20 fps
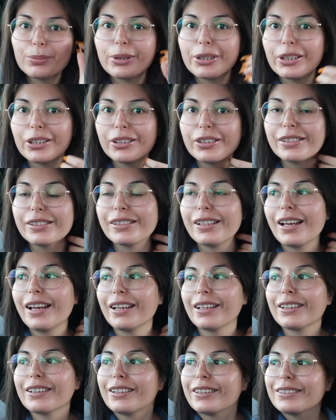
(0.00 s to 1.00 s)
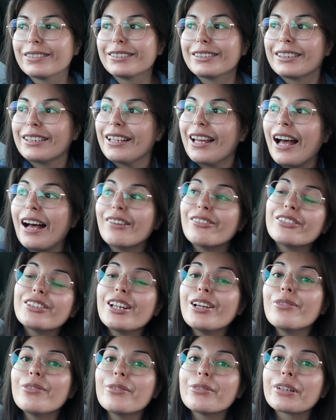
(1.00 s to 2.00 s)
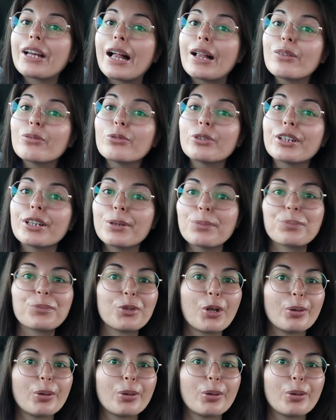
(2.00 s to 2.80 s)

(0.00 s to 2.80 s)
because I didn't have enough of California.